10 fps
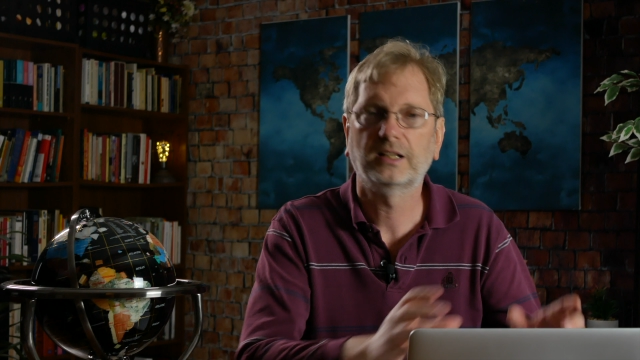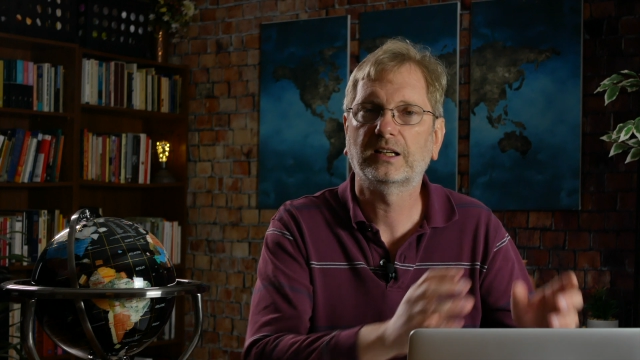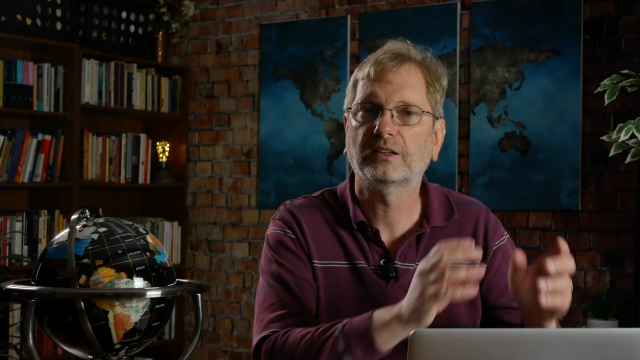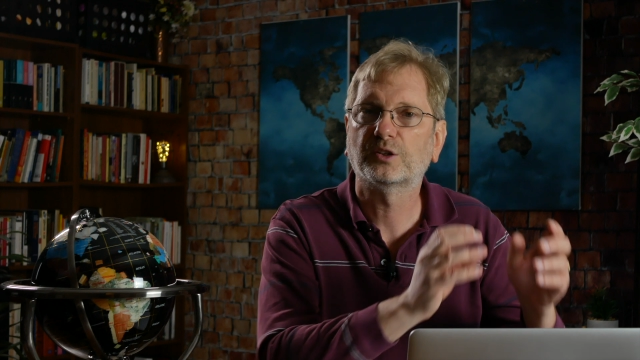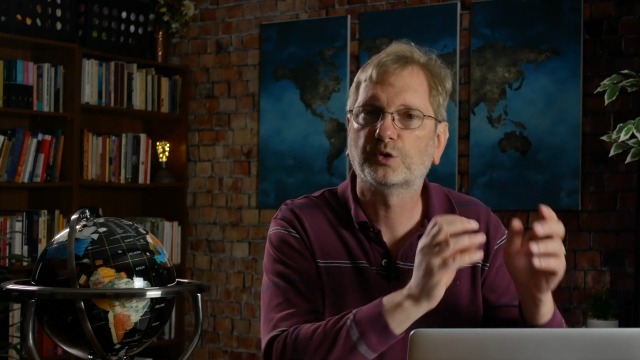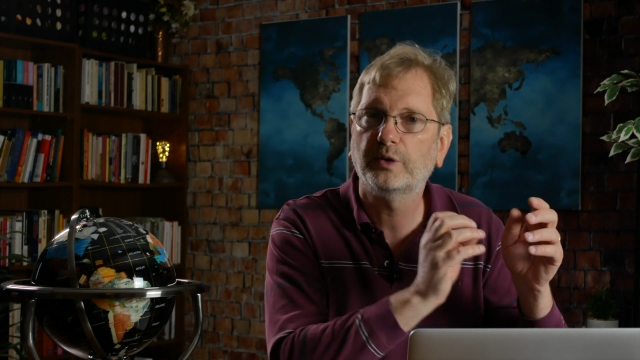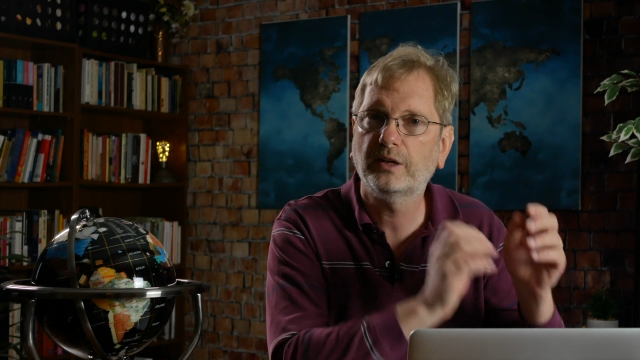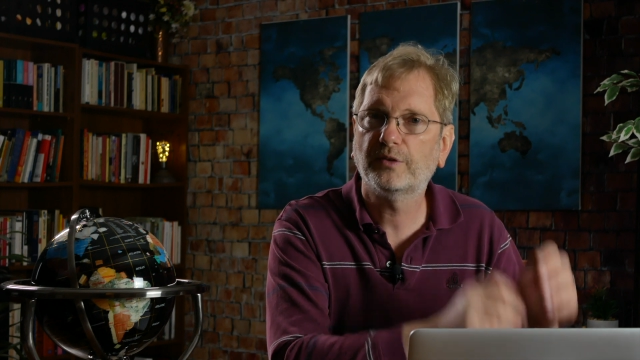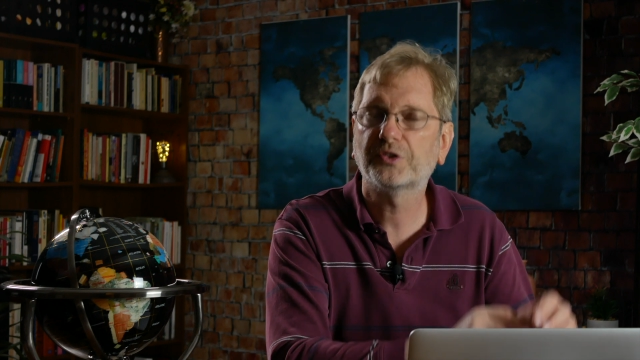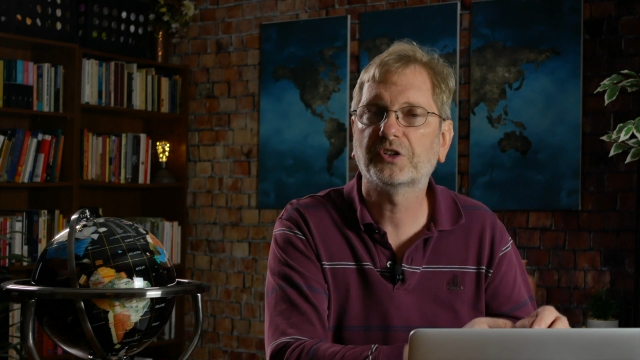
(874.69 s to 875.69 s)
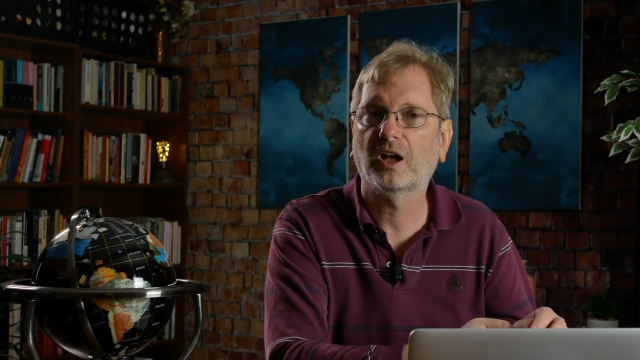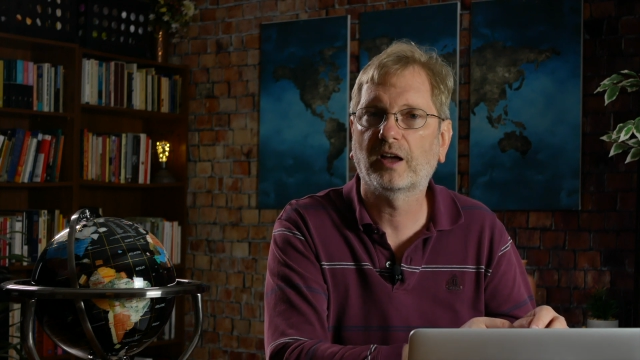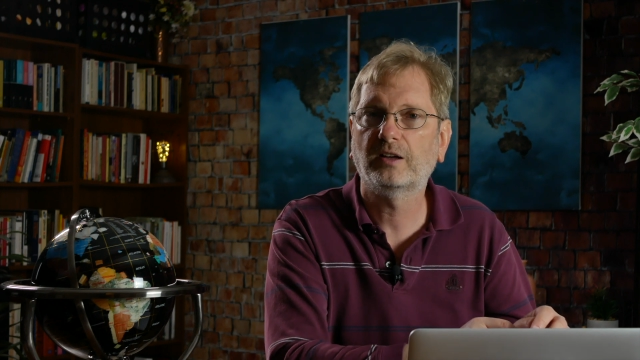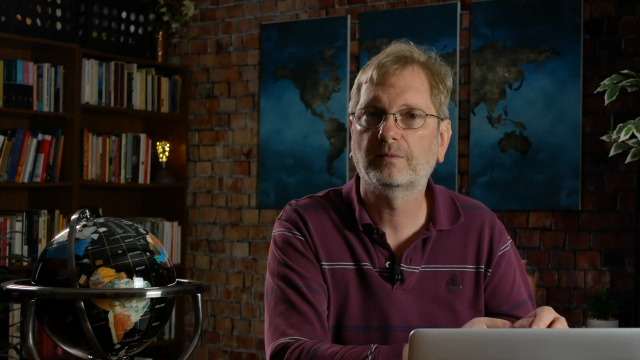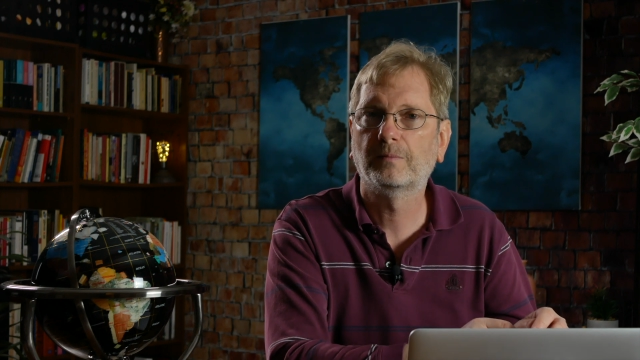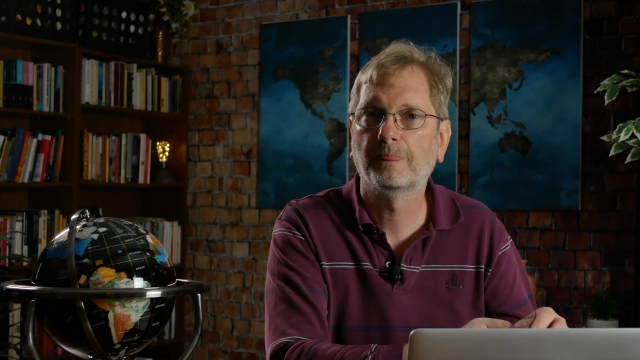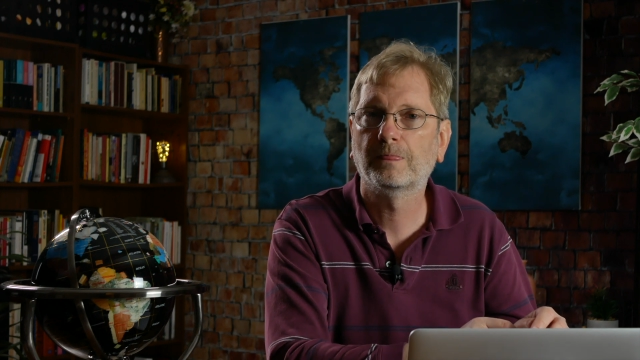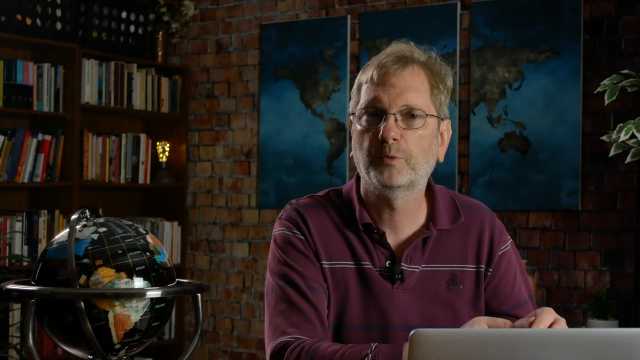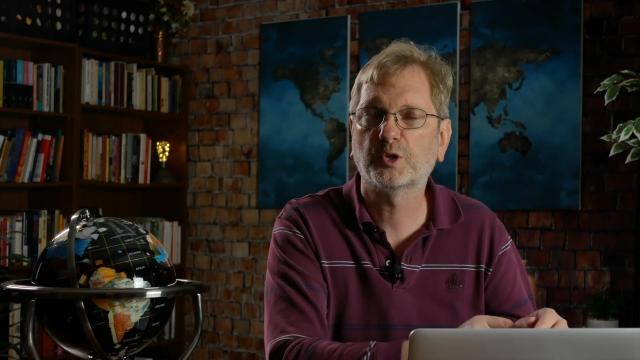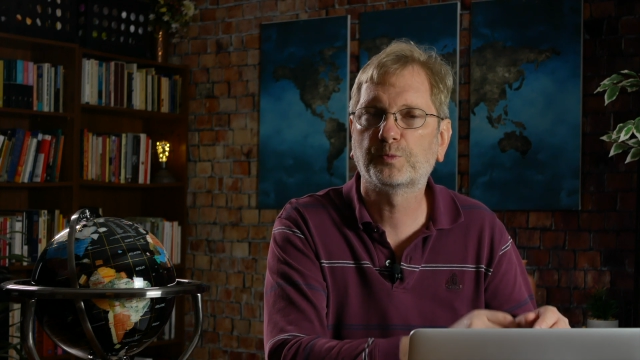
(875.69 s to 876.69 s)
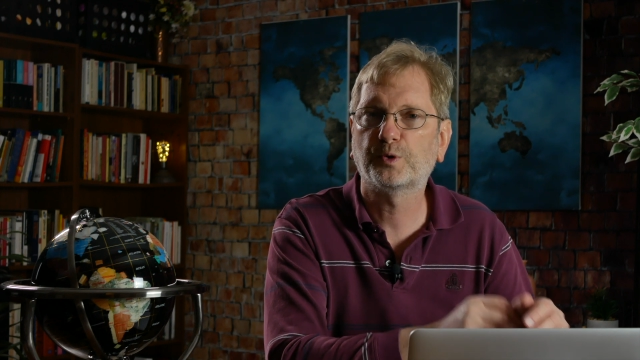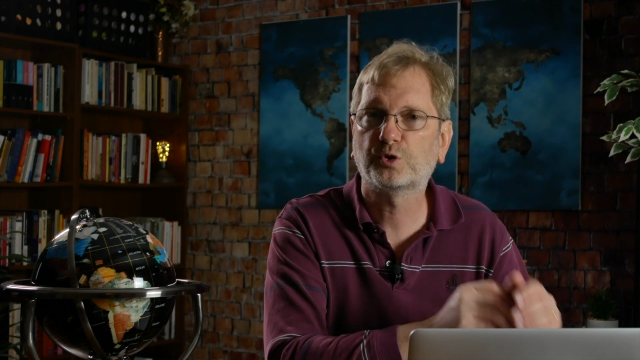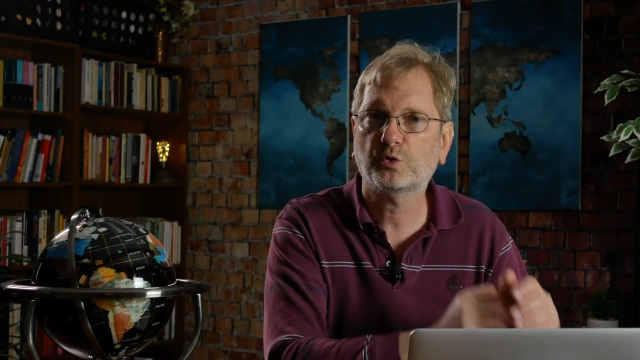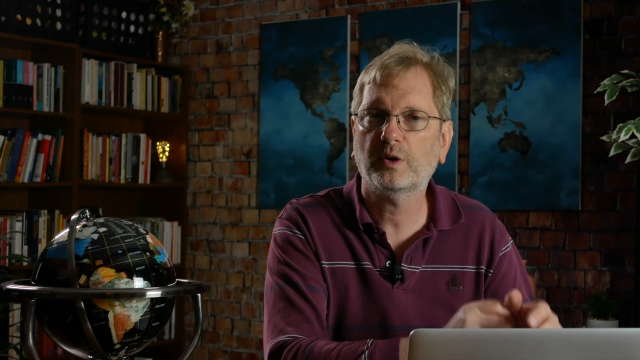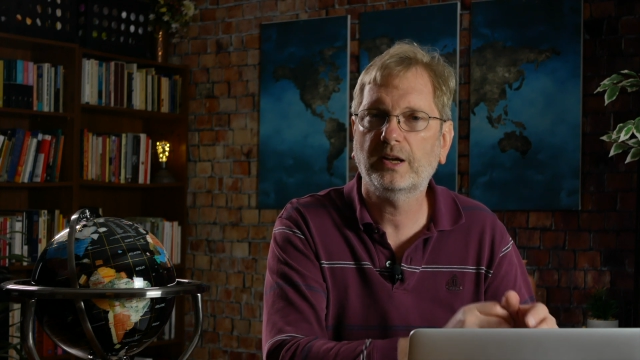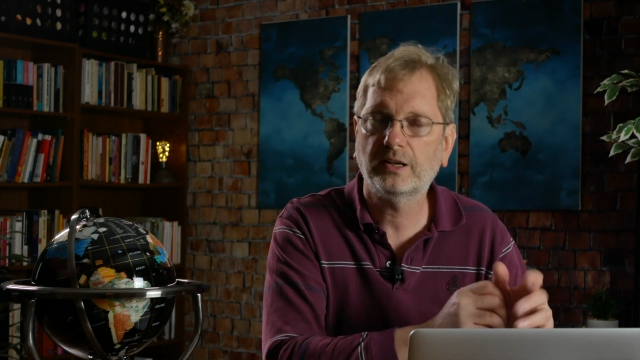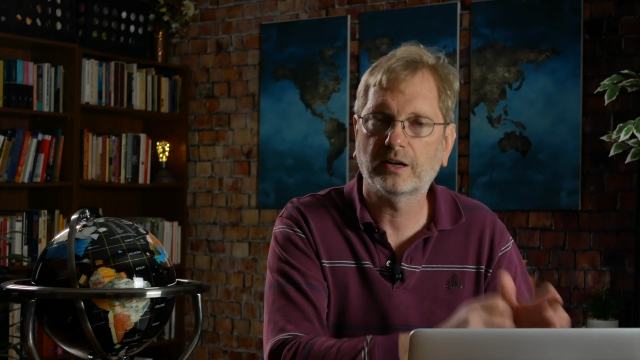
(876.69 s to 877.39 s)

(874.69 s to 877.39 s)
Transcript: In the Treaty of Versailles, which betrayed